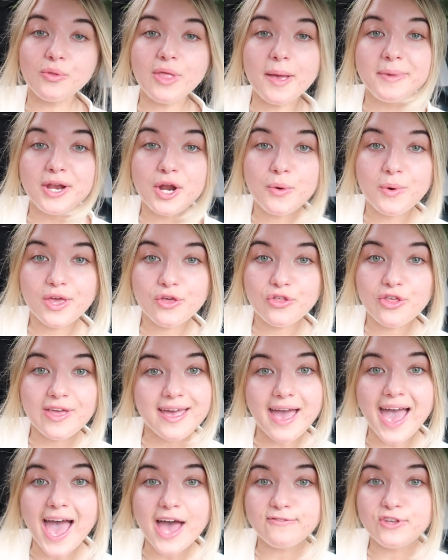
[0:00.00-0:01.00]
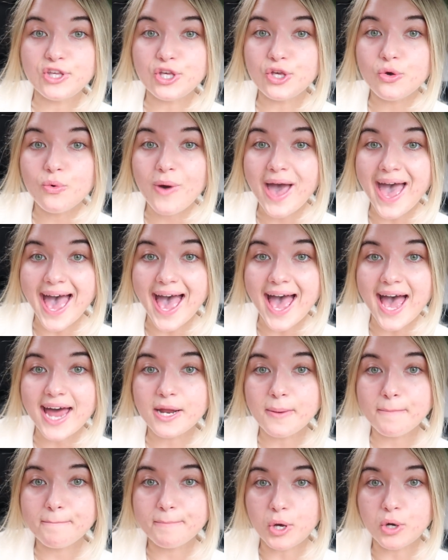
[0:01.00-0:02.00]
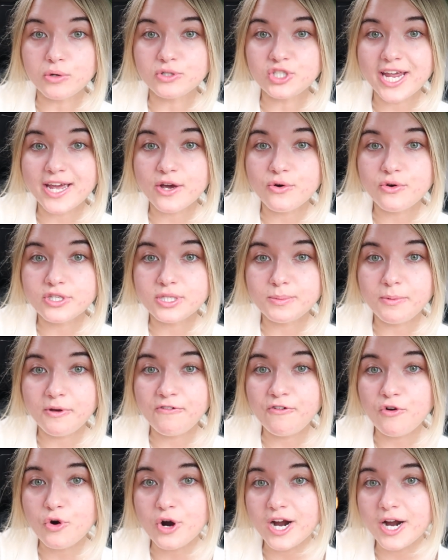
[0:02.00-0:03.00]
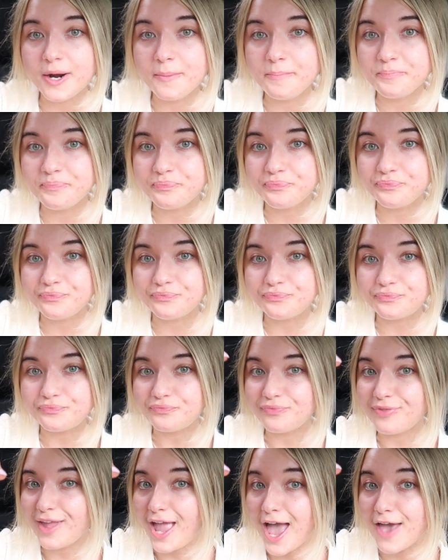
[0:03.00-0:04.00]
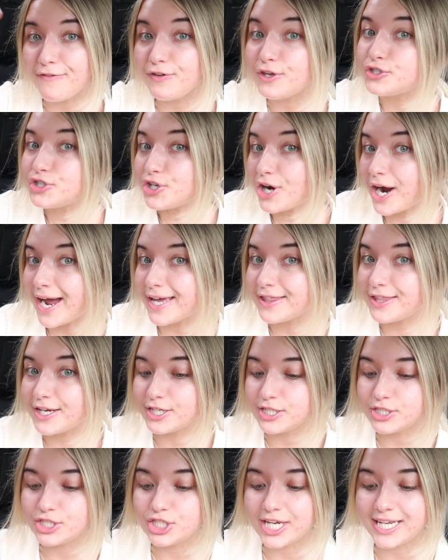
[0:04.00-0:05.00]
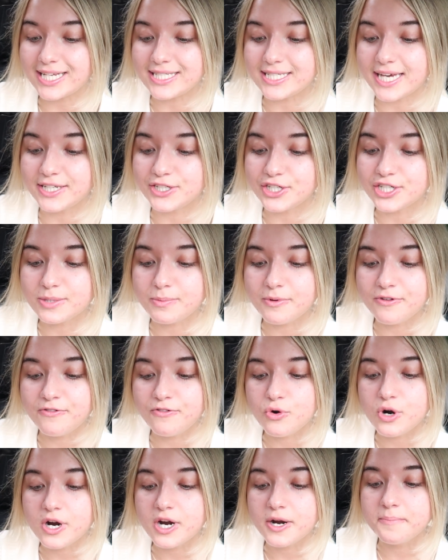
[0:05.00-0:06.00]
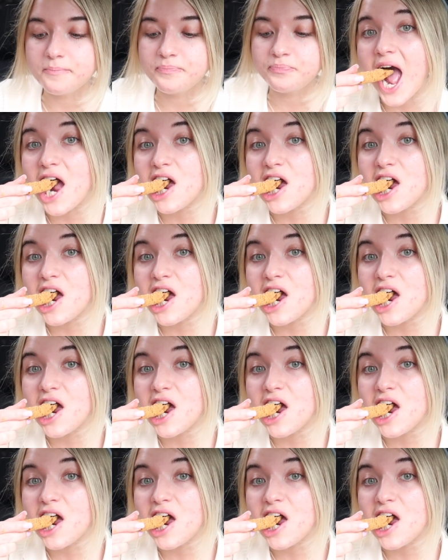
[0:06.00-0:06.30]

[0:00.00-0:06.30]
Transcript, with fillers: Let me know what you think. Have you had Bojangles before? if you tried their chicken tenders before.